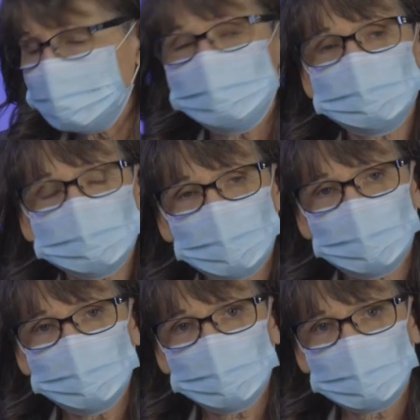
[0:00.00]

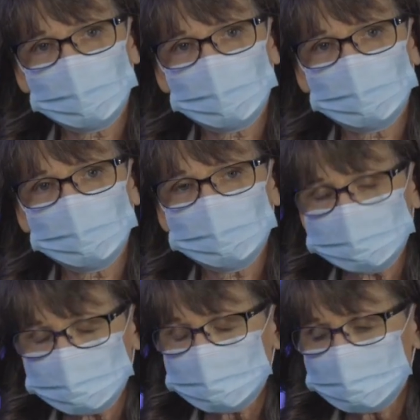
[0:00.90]
full-time, regular,
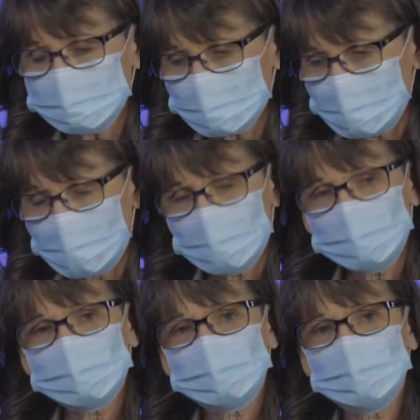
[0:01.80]

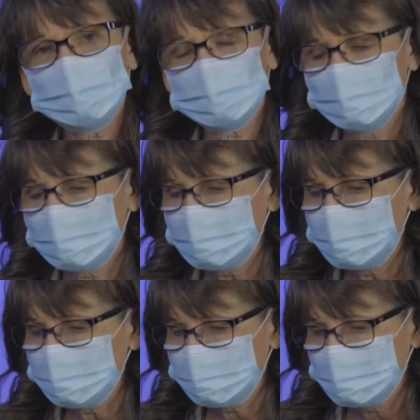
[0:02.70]
hourly
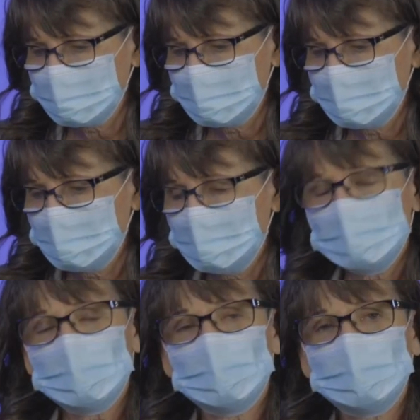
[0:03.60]
employee.
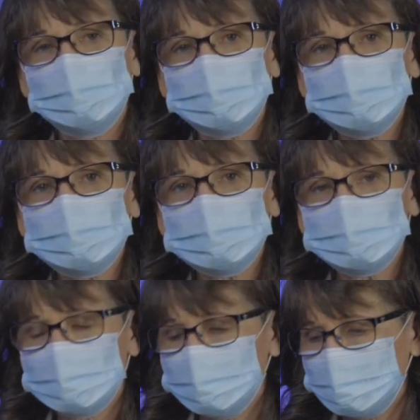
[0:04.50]
Our first
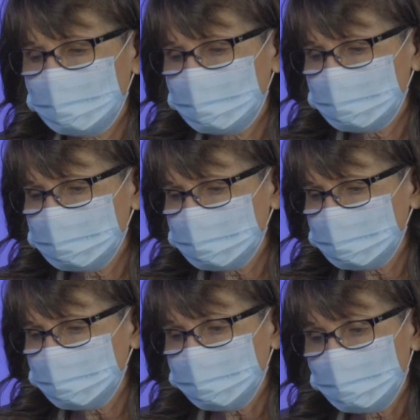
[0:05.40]
benefit
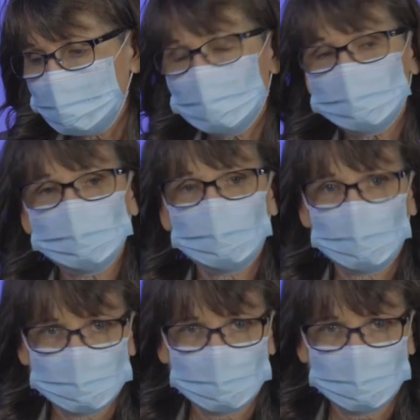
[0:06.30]
is we offer
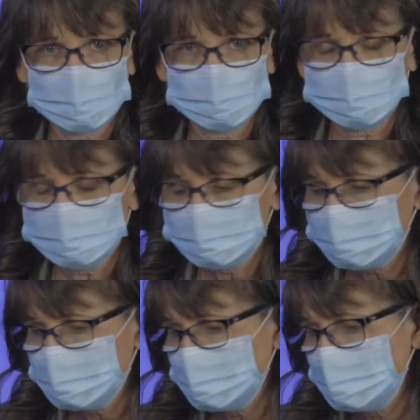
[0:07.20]
health care.
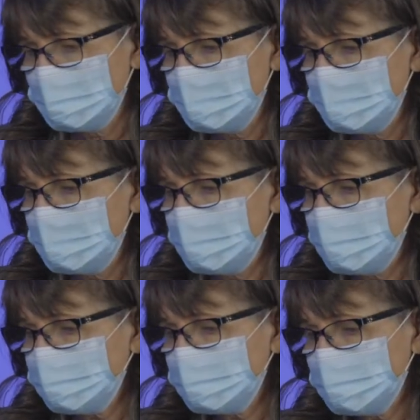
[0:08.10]

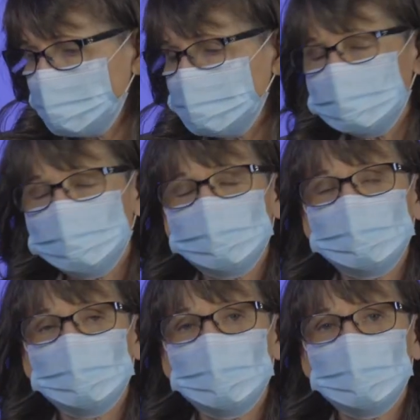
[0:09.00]
Health care is
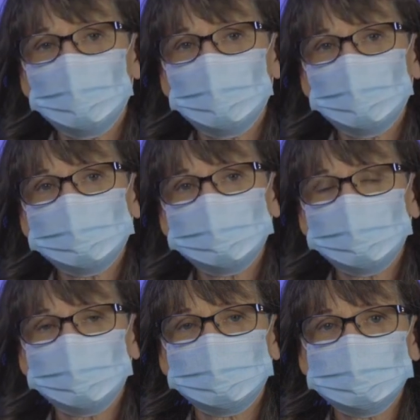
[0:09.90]
for all
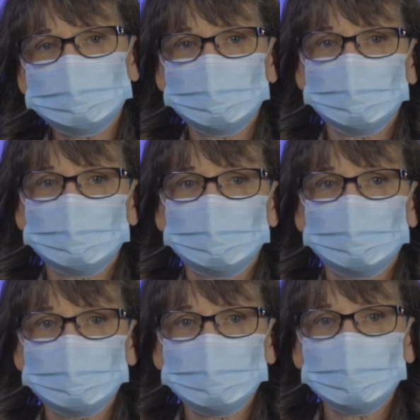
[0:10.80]
employees that work
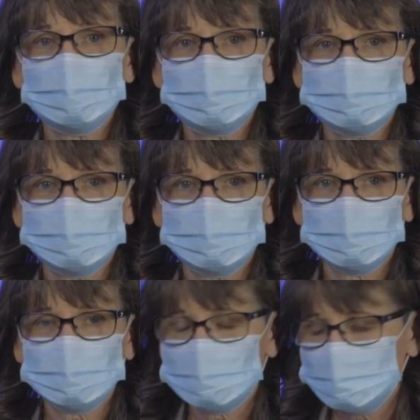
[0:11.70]
30 hours or more in